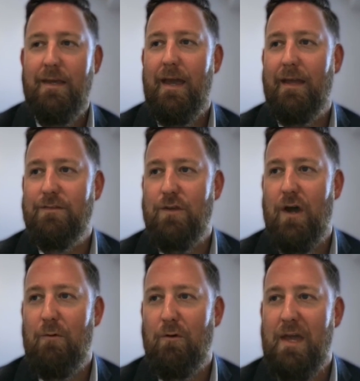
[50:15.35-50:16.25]
And so
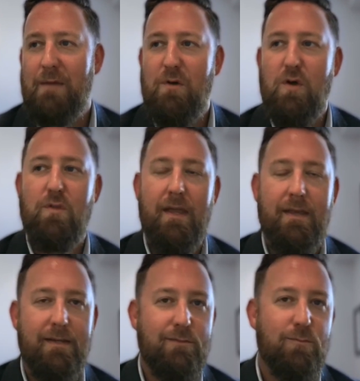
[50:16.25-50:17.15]
I won't name who that is.